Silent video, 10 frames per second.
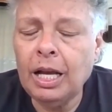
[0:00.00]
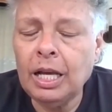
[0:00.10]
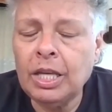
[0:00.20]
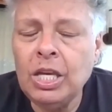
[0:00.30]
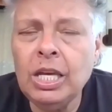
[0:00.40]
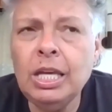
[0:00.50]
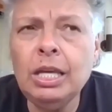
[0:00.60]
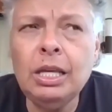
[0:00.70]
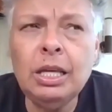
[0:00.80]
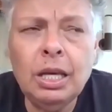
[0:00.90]

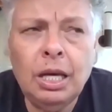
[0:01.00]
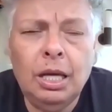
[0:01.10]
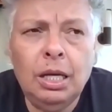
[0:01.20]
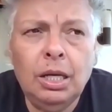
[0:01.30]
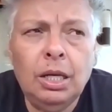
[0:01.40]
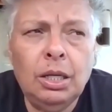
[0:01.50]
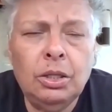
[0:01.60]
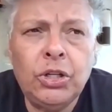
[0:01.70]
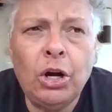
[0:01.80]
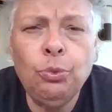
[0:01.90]
he
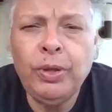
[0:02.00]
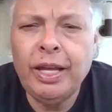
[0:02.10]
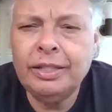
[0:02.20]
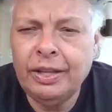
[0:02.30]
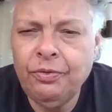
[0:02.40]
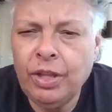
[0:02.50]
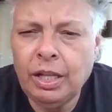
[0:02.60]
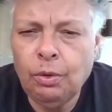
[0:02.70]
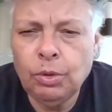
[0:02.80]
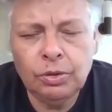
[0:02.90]
shared with us something
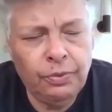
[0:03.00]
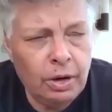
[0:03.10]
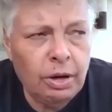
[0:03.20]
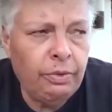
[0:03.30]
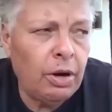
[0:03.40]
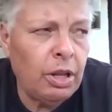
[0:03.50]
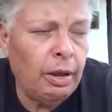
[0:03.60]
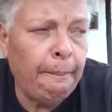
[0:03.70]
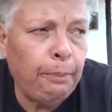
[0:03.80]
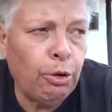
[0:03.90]
that was very, very
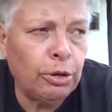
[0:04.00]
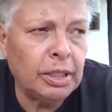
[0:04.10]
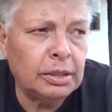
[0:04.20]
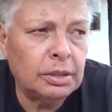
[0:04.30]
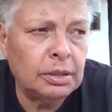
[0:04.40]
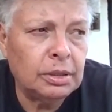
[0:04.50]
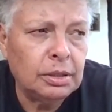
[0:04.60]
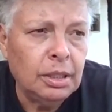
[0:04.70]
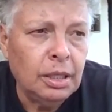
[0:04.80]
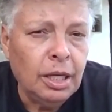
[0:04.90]
important
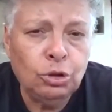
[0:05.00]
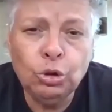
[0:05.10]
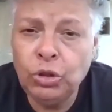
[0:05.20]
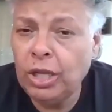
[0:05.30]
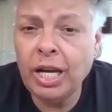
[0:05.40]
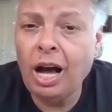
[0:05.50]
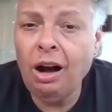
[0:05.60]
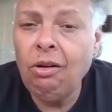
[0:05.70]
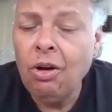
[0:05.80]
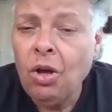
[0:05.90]
to see
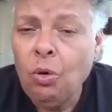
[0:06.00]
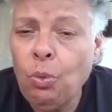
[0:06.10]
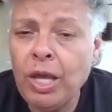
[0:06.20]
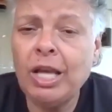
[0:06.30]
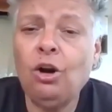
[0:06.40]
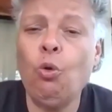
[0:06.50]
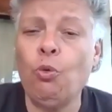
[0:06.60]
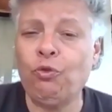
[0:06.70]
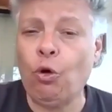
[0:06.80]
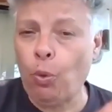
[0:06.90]
how we can go
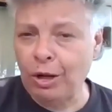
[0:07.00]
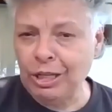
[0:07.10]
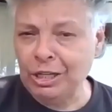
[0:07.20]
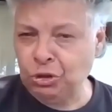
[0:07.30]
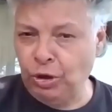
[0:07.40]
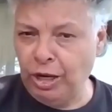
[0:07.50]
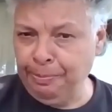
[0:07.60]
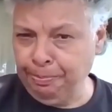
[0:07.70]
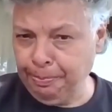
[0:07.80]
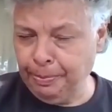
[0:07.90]
from one
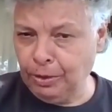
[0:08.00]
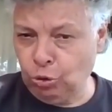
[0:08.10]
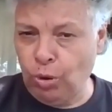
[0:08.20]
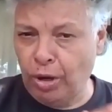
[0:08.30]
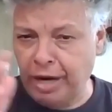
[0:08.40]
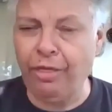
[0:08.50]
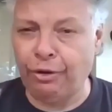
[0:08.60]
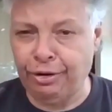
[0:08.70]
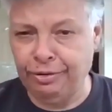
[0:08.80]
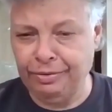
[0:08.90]
extreme to
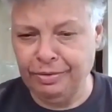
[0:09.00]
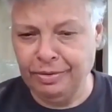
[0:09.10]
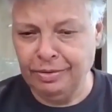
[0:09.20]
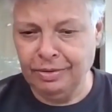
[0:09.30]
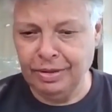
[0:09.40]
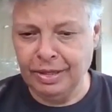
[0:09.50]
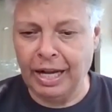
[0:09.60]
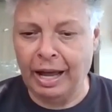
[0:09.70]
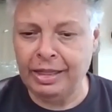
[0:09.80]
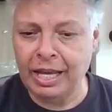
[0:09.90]
another. And
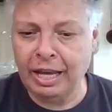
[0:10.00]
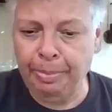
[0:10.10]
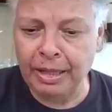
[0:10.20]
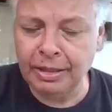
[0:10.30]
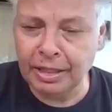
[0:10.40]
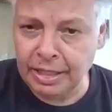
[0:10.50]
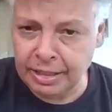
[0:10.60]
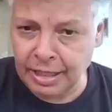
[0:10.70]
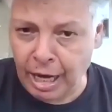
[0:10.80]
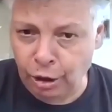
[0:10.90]
I think abundance
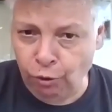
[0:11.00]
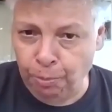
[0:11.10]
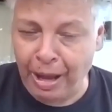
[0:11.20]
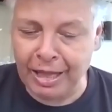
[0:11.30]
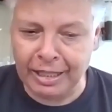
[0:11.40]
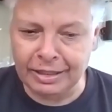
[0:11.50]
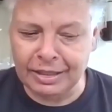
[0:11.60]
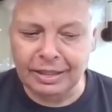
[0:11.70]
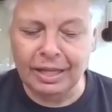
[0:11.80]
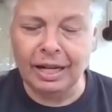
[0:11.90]
is out of
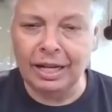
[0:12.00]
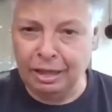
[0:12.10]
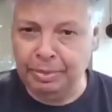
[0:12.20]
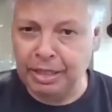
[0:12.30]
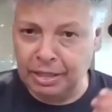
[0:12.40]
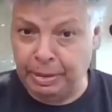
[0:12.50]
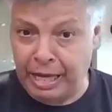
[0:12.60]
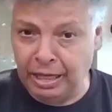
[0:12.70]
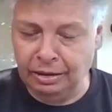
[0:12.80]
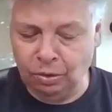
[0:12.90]
balance. Let me
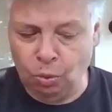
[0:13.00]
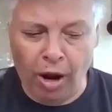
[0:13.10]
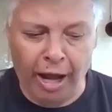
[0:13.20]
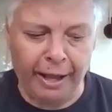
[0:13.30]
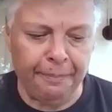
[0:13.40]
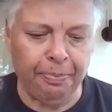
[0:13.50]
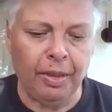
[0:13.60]
explain why.